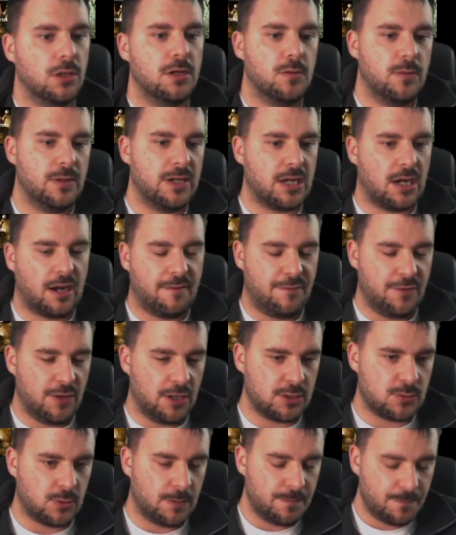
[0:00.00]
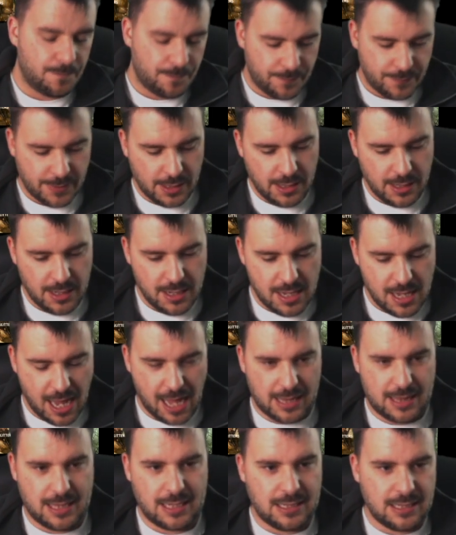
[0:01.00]
We got our first one.
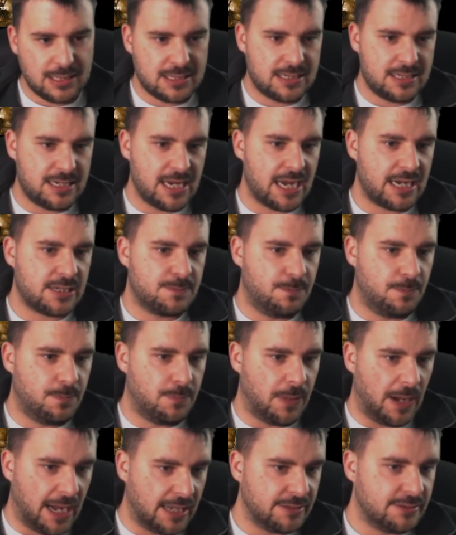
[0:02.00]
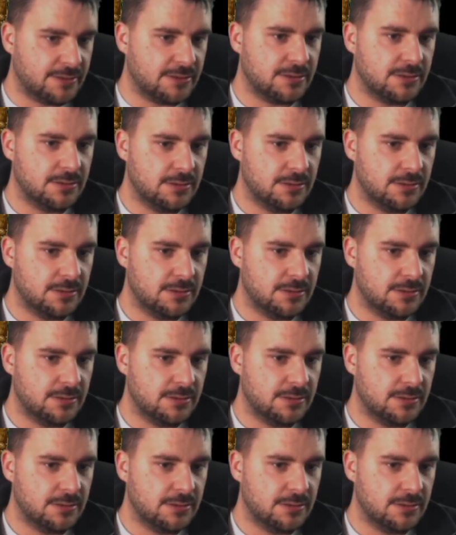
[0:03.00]
I think the deck's bad.